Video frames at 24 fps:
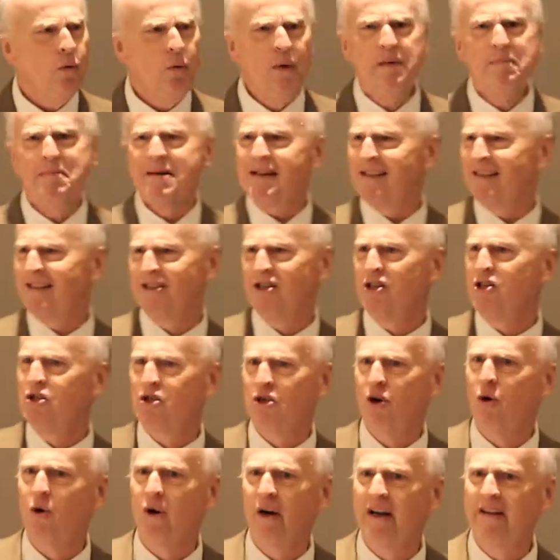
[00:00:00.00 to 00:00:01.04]
we missed the
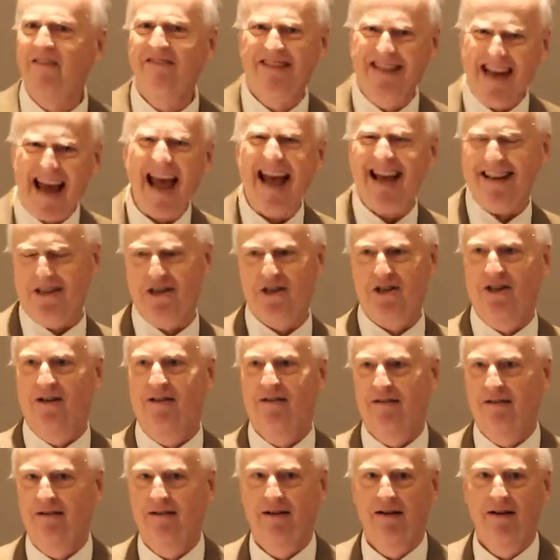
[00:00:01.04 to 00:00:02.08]
story of debt.
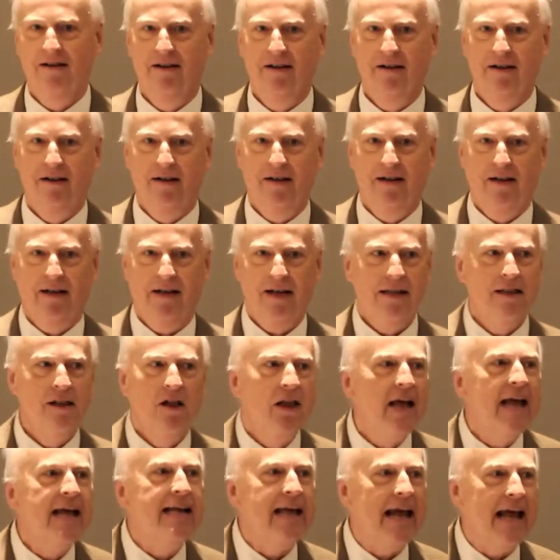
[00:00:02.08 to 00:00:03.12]
In the
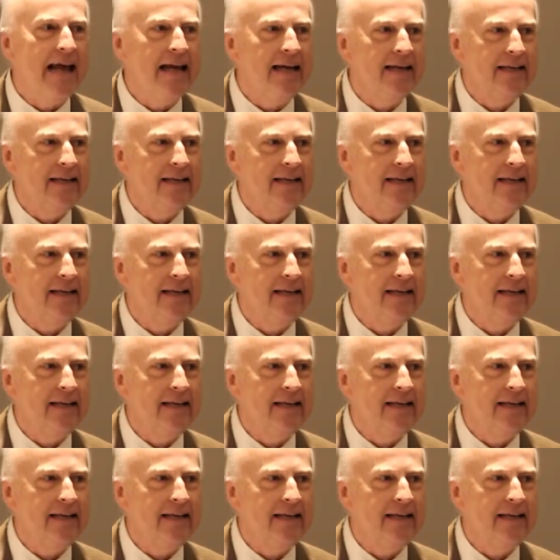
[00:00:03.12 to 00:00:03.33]
late